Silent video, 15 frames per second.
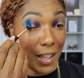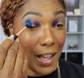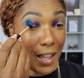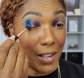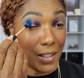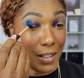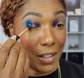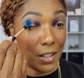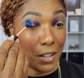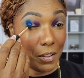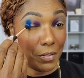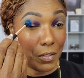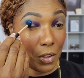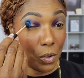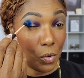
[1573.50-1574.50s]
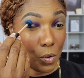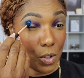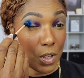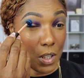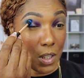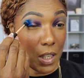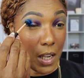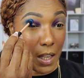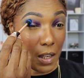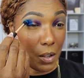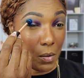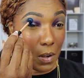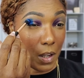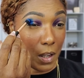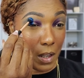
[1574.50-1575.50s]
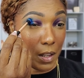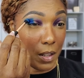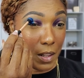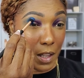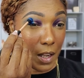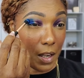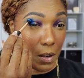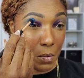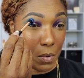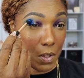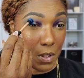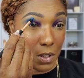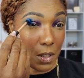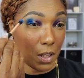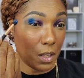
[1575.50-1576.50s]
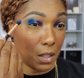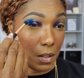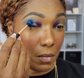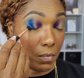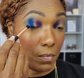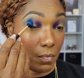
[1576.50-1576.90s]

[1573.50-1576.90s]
I love a gorgeous halo eye, that I will say.